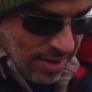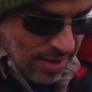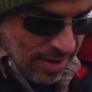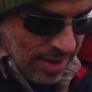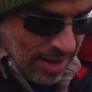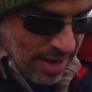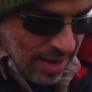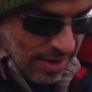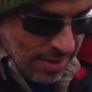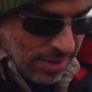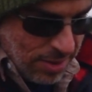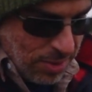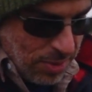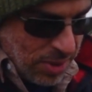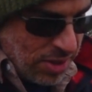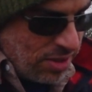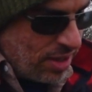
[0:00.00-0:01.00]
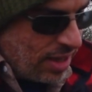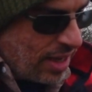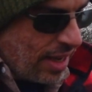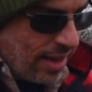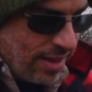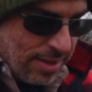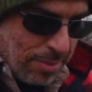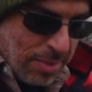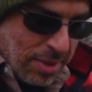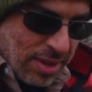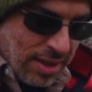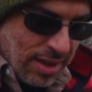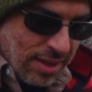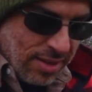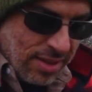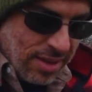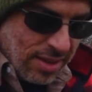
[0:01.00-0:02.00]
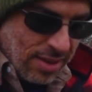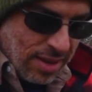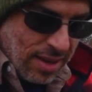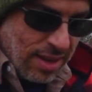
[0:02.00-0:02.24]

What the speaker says: kind of squished the case a bit there too.